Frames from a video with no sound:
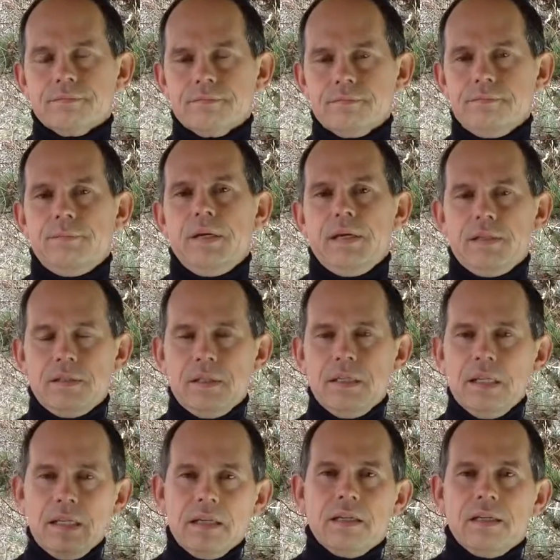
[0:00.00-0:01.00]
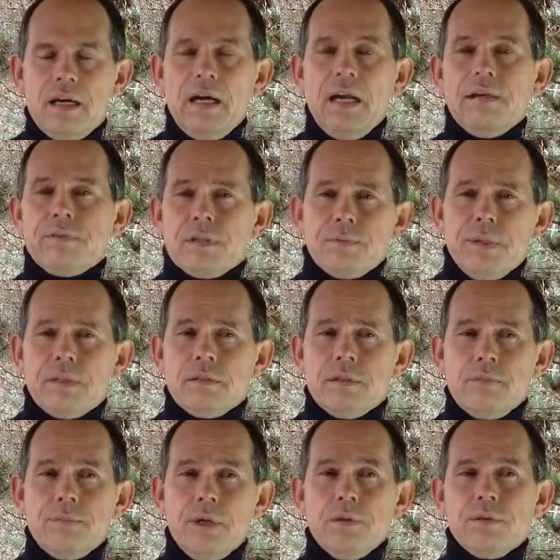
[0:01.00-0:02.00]
But I have experience
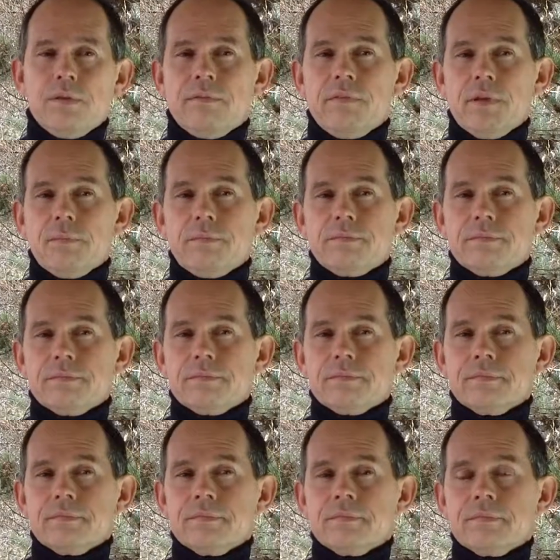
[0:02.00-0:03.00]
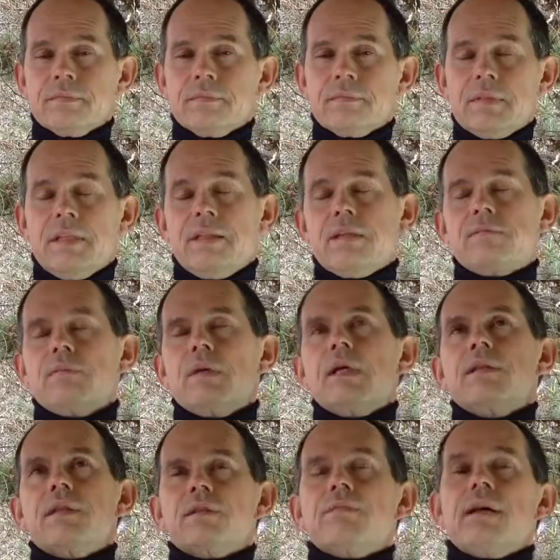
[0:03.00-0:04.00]
in both of them, and
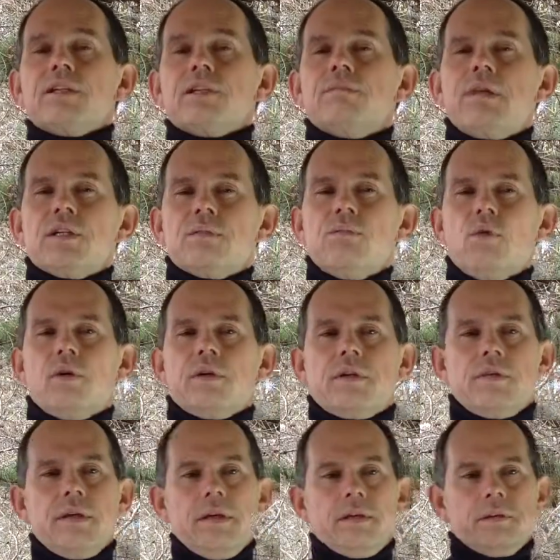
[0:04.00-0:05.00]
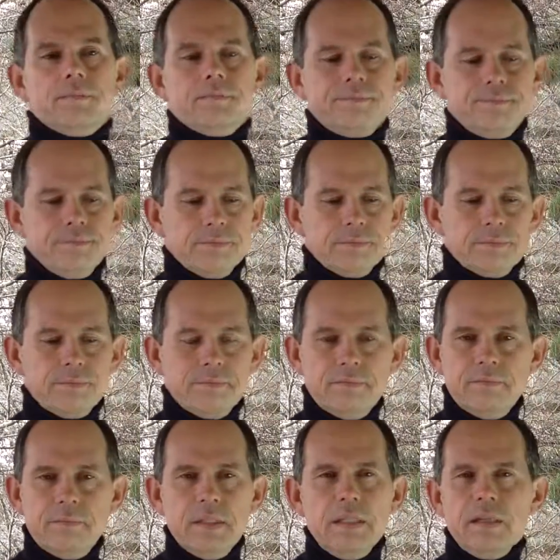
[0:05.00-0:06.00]
there's much, much more to this.
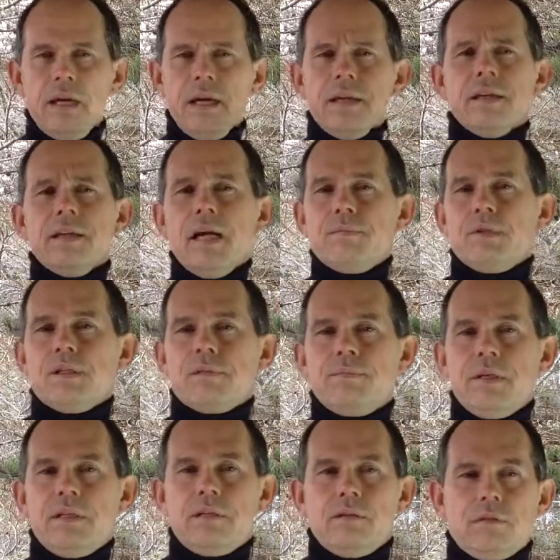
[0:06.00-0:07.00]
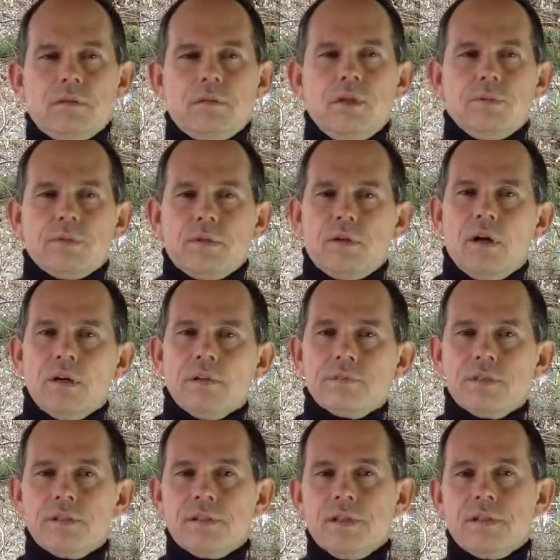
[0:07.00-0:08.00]
I can come and speak to your groups or
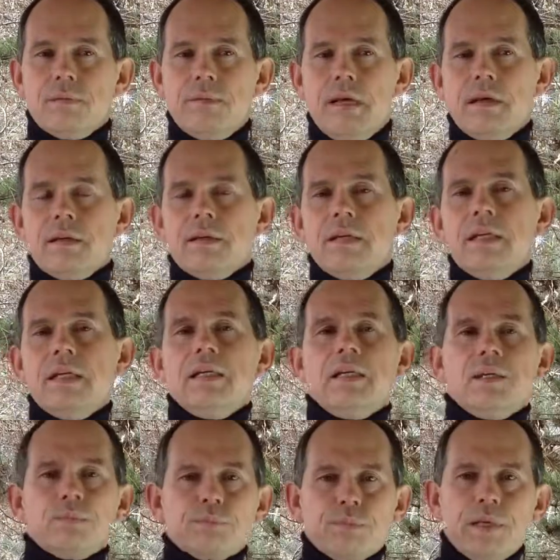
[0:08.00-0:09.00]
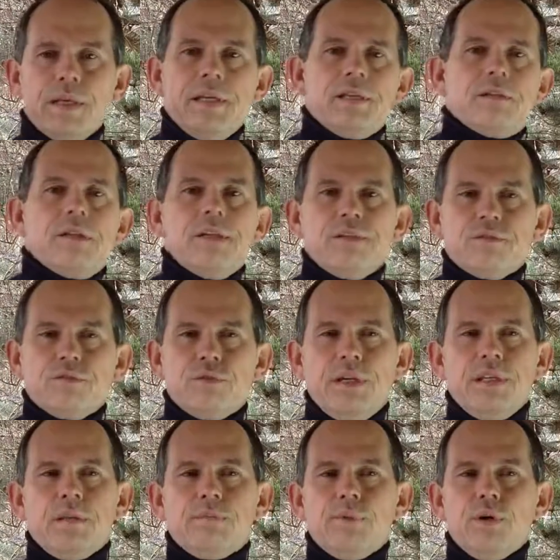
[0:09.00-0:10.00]
conferences about it. Please
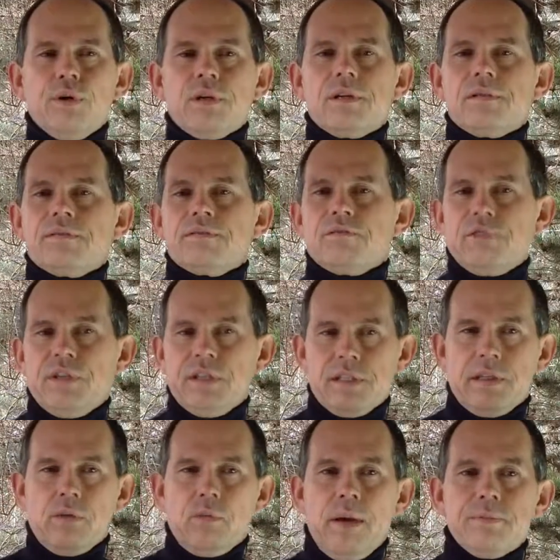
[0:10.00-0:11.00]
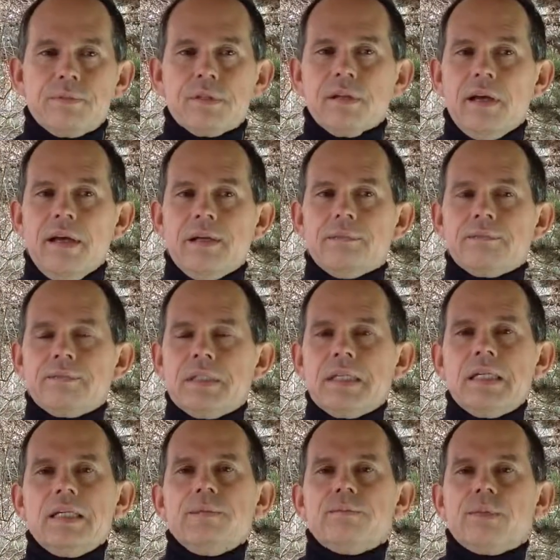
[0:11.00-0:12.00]
read the book, visit the website,
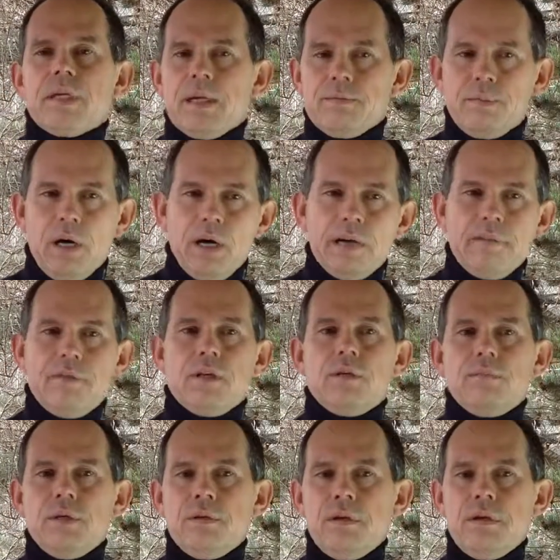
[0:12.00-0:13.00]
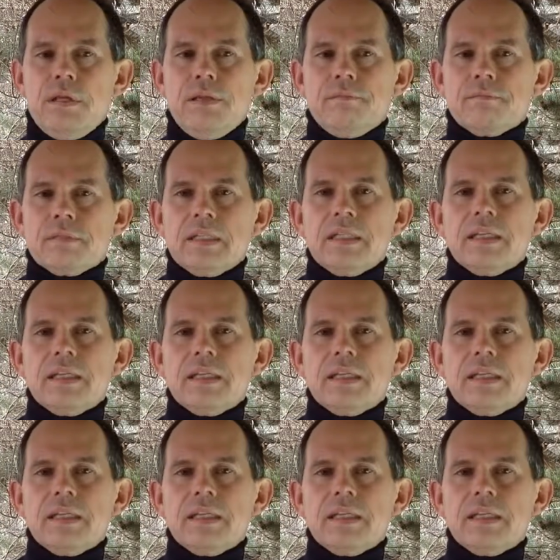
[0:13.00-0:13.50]
become part of the community.